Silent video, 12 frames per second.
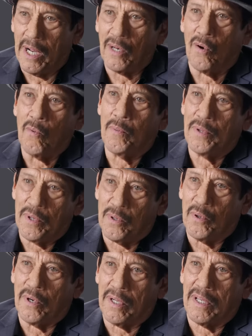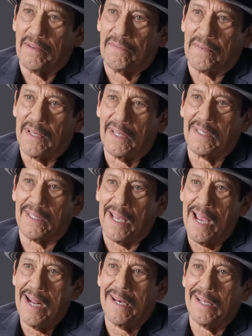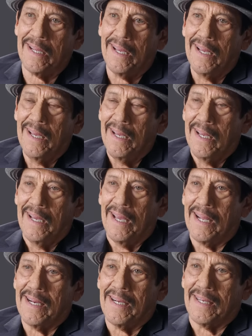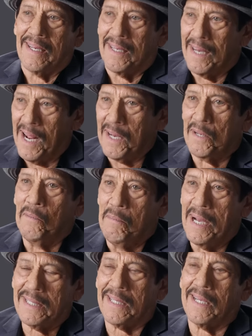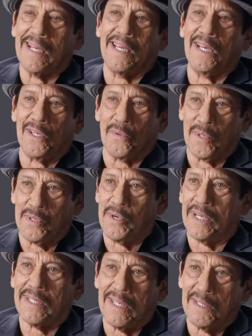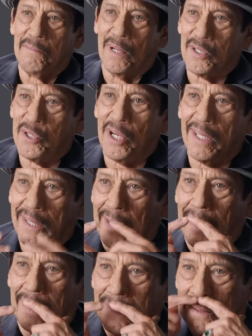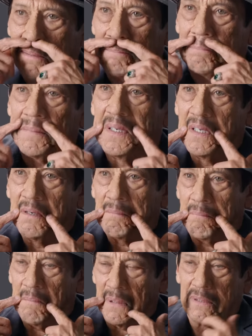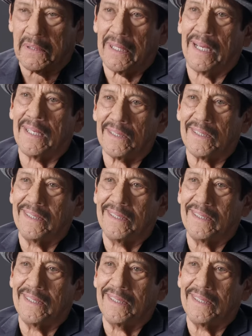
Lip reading: I'd open the door to give kids candy, and a lot of little Mexican kids were dressed as Machete, you know, mustache,